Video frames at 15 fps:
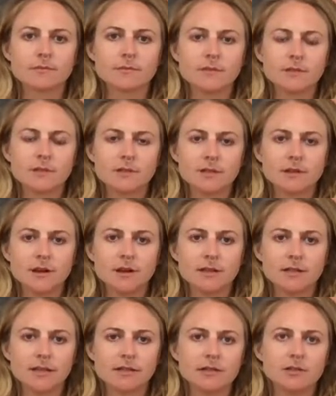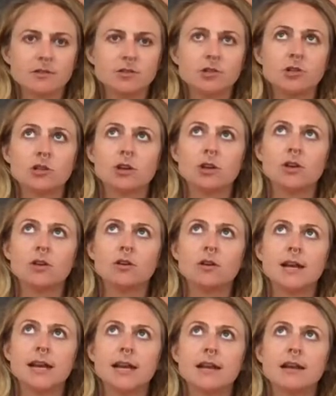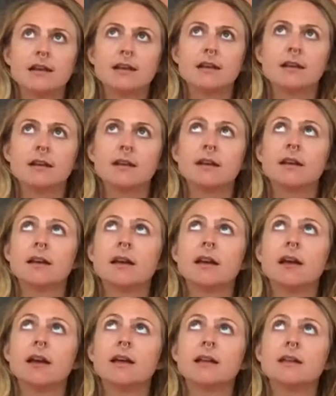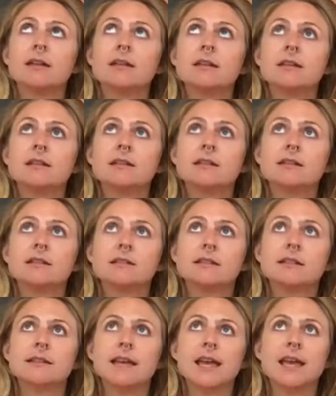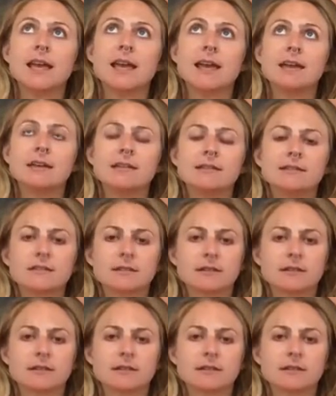Starting to tune in to the ears.